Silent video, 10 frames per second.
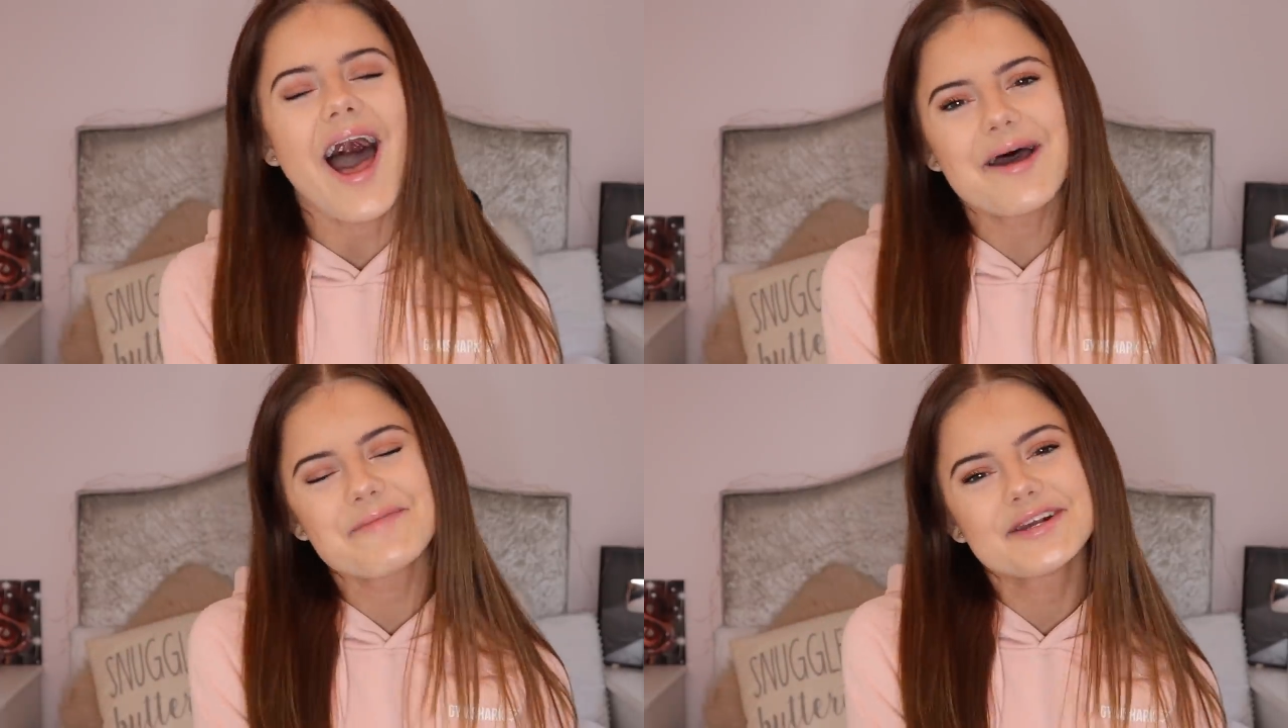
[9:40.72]

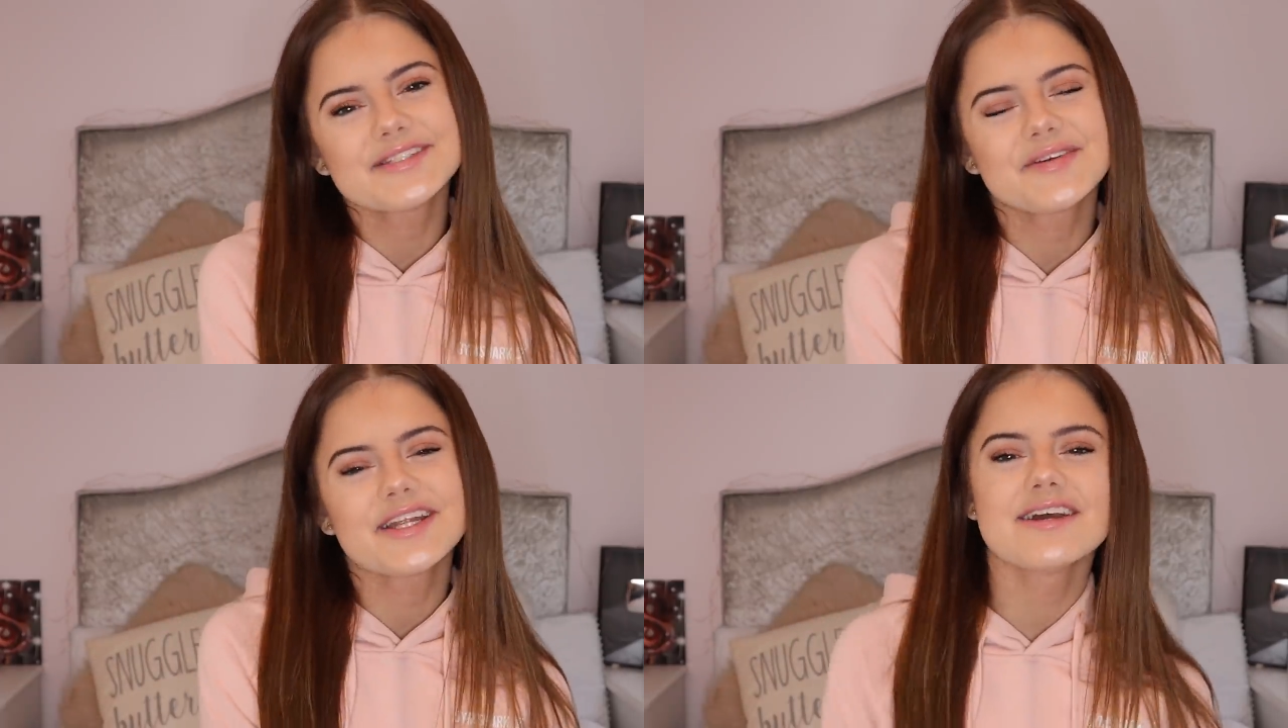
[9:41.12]
I
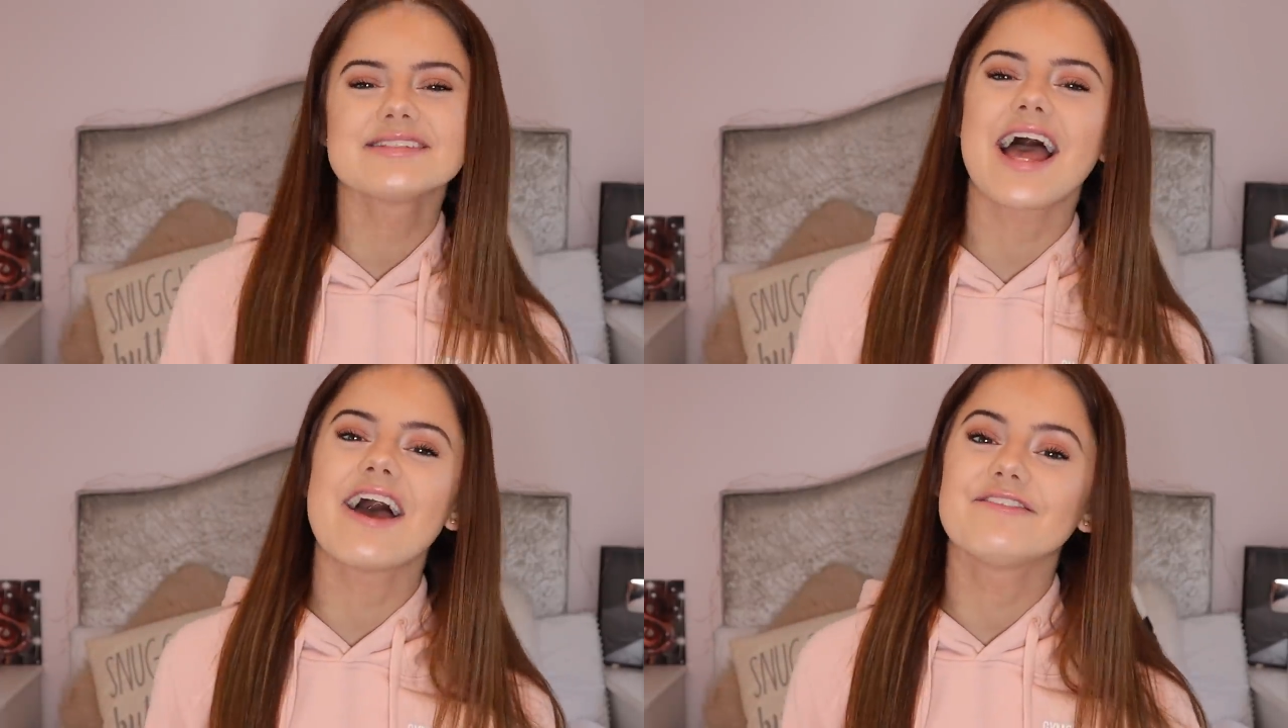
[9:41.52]
post
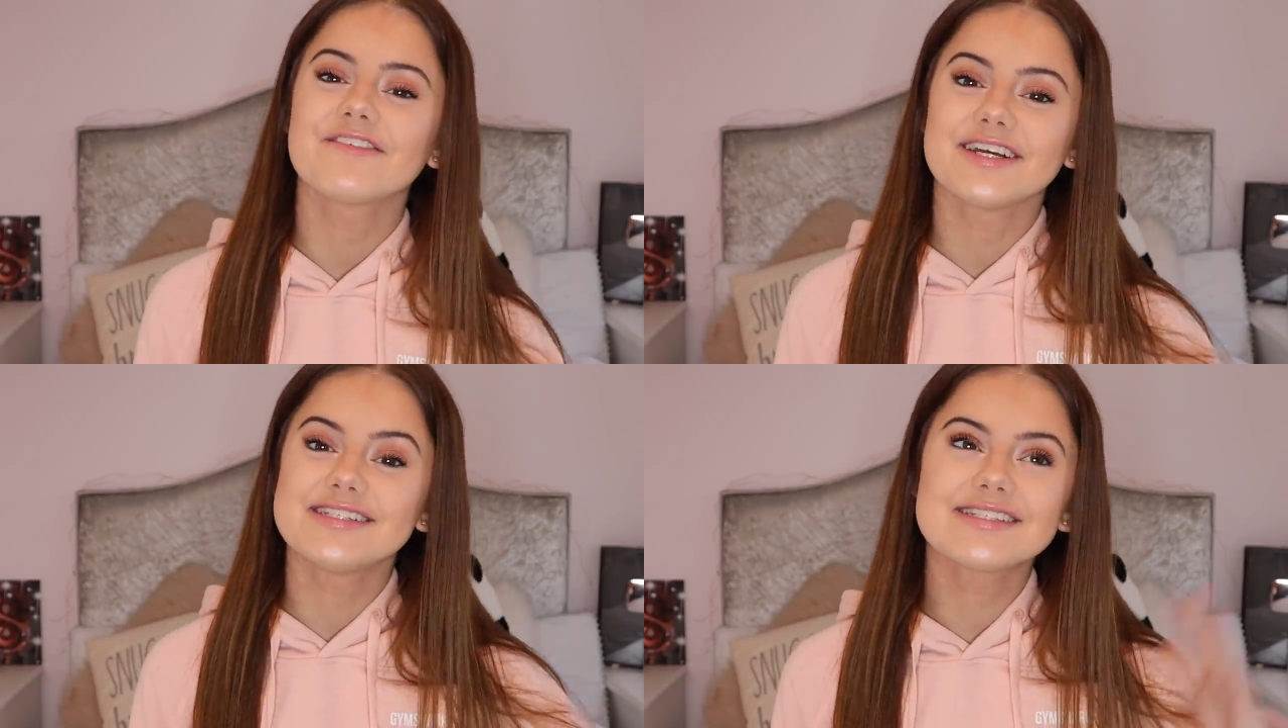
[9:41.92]
videos
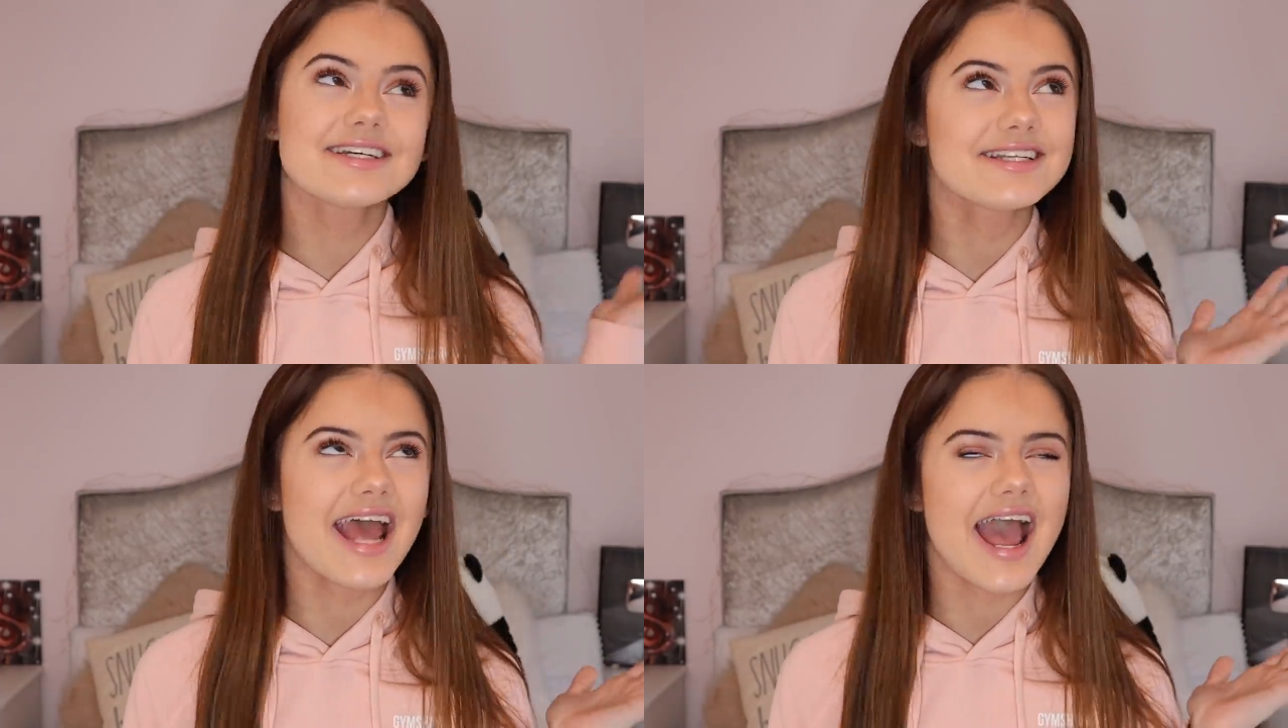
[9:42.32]
every
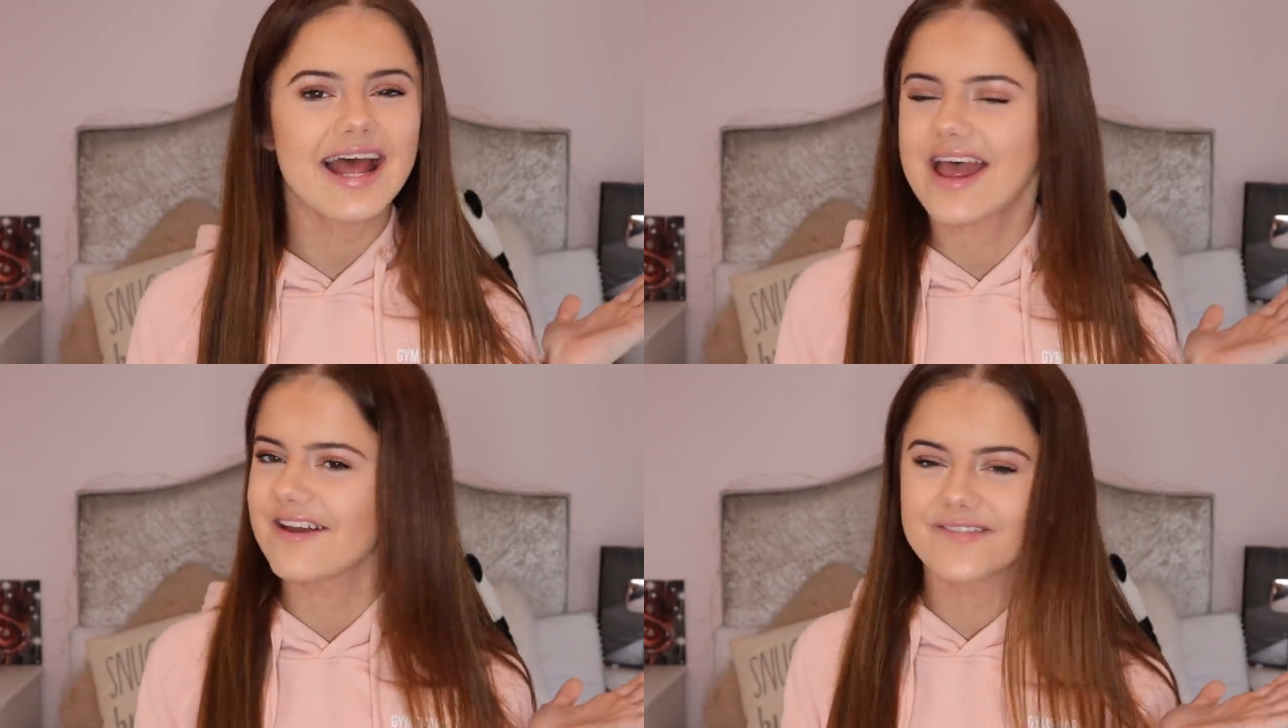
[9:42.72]
Sunday
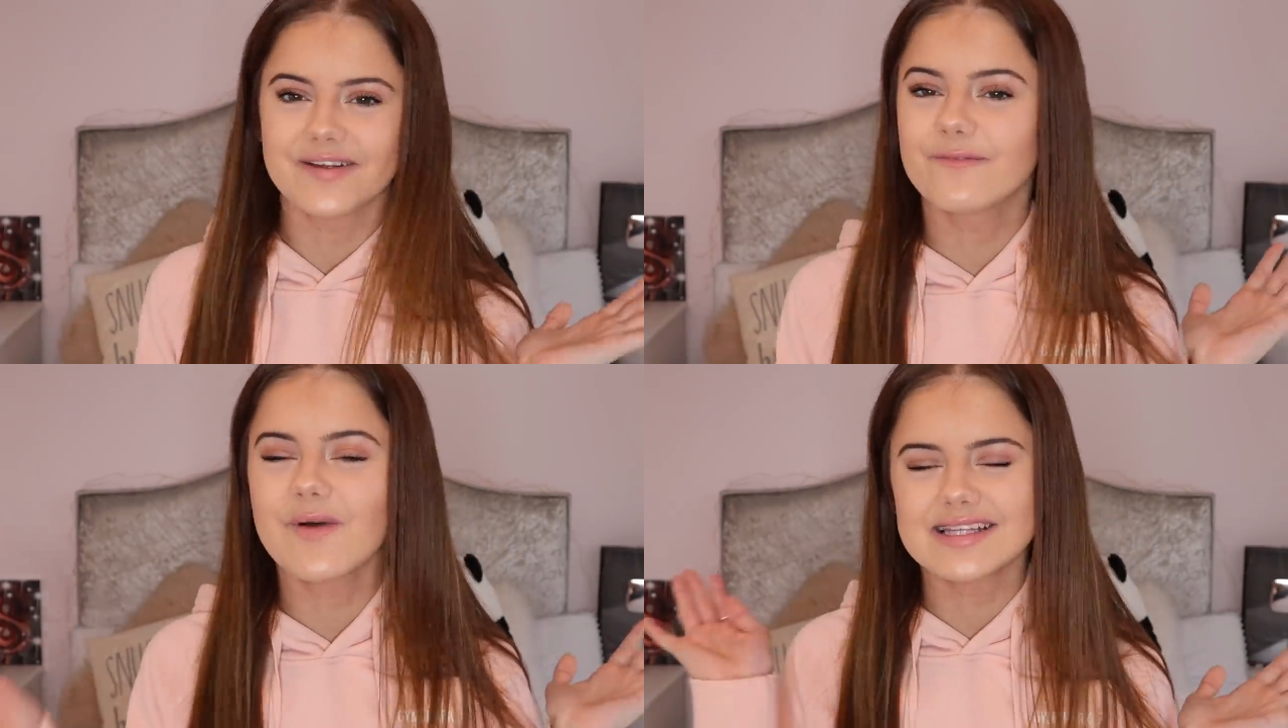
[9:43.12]
and
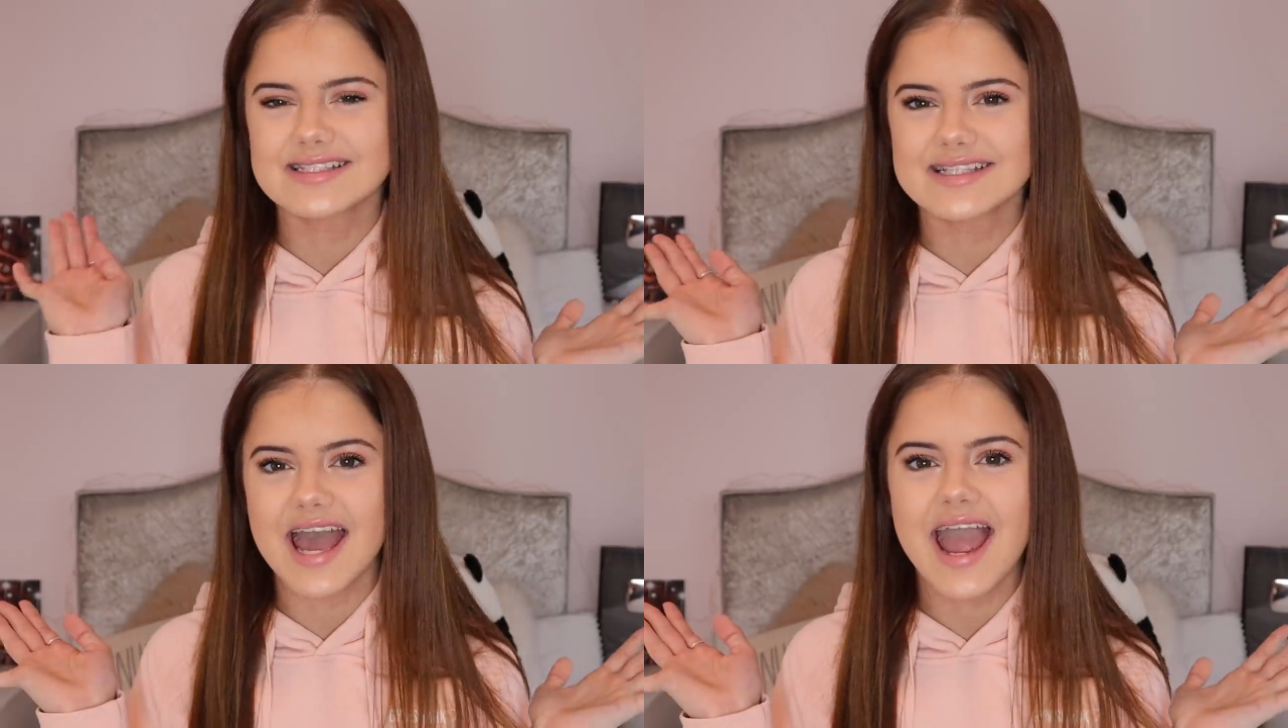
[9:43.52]
every
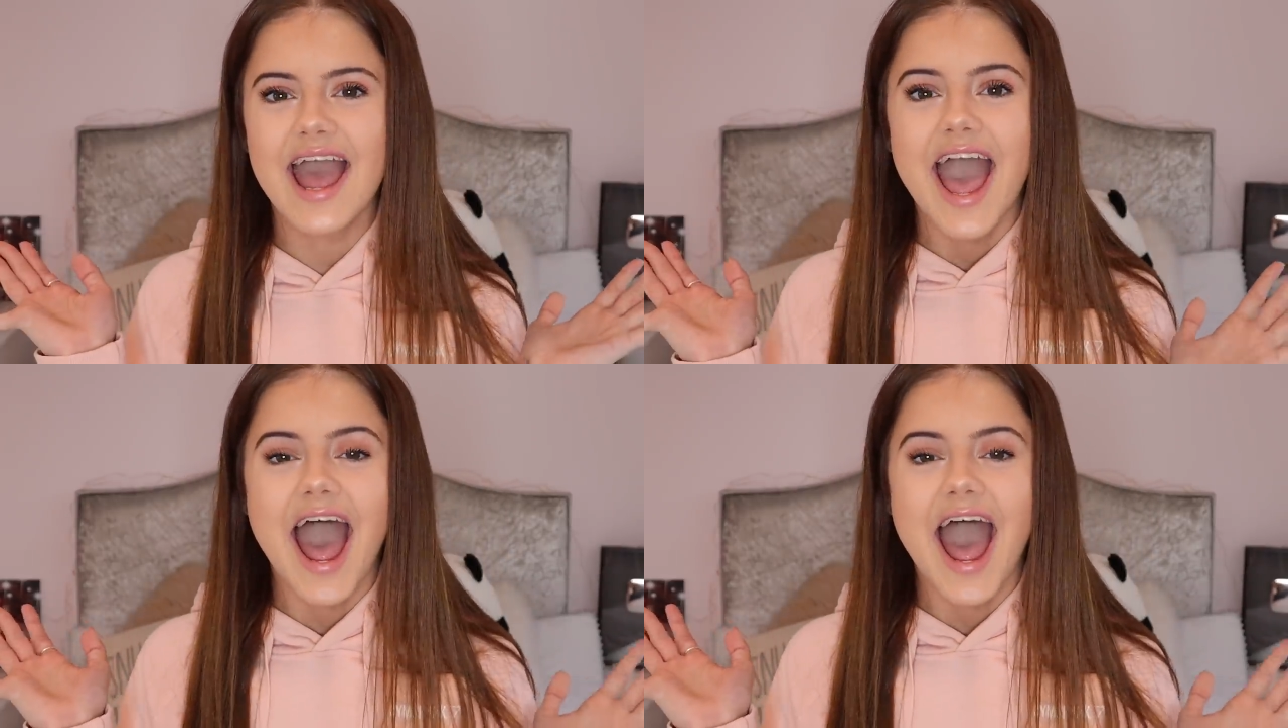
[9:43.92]
Wednesday